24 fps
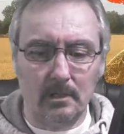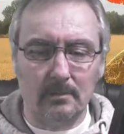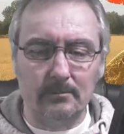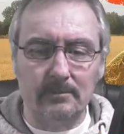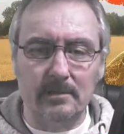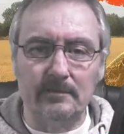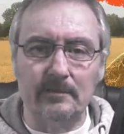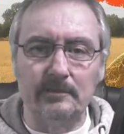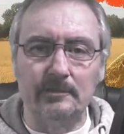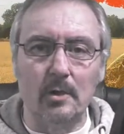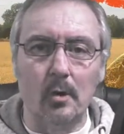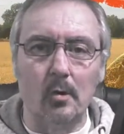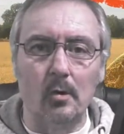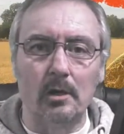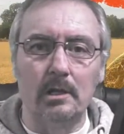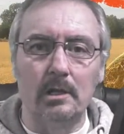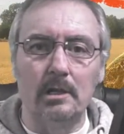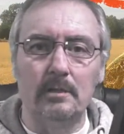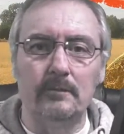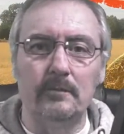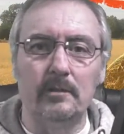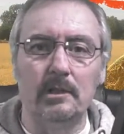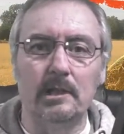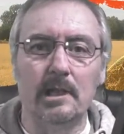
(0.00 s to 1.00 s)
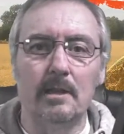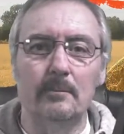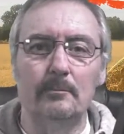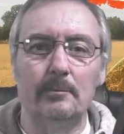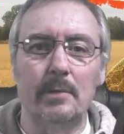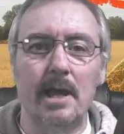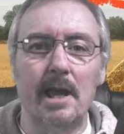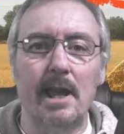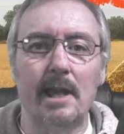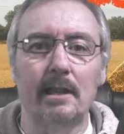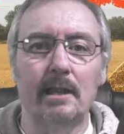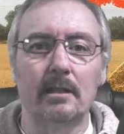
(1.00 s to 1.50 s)
a donkey if you get
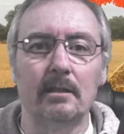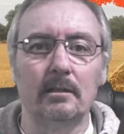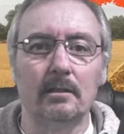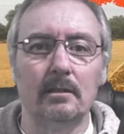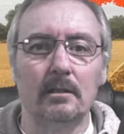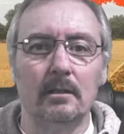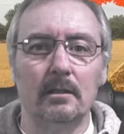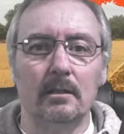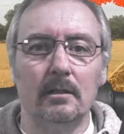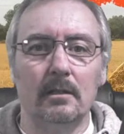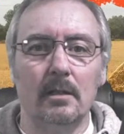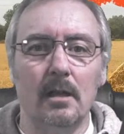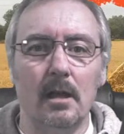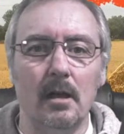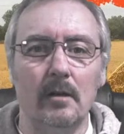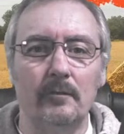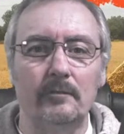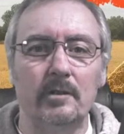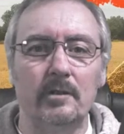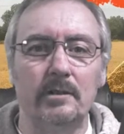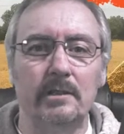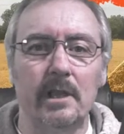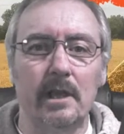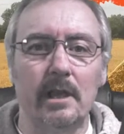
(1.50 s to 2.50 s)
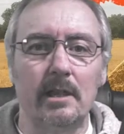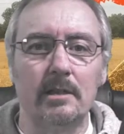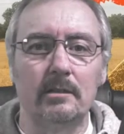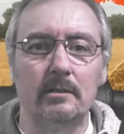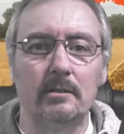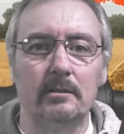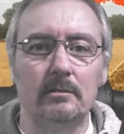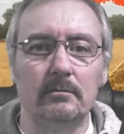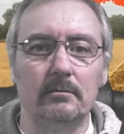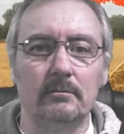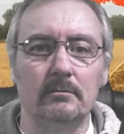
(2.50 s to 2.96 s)
back after a day's